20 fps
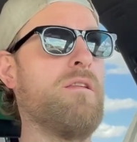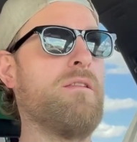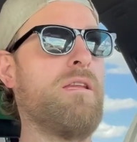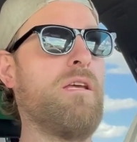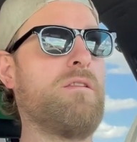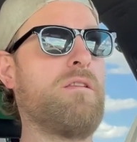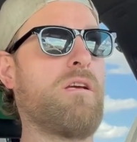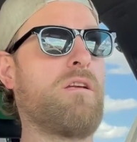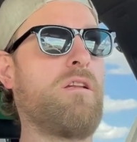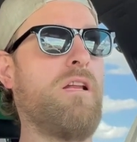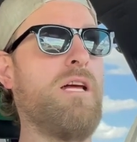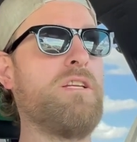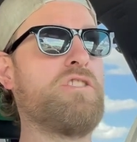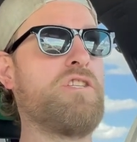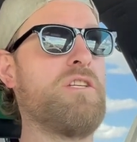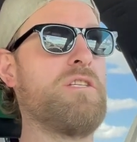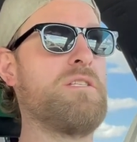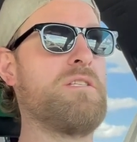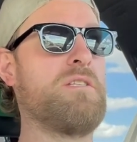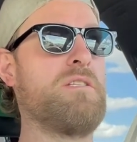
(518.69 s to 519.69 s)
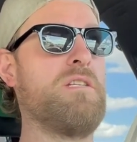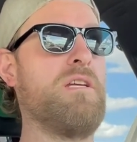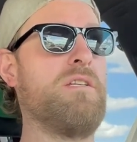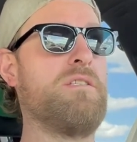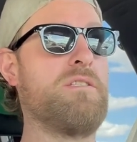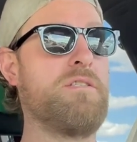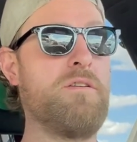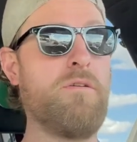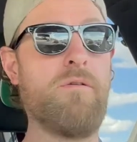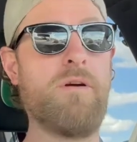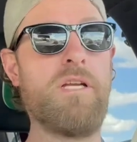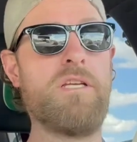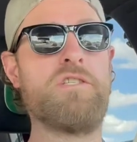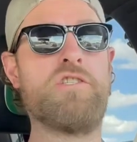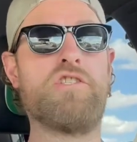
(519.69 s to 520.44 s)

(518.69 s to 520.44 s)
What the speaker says: the clutch is doing its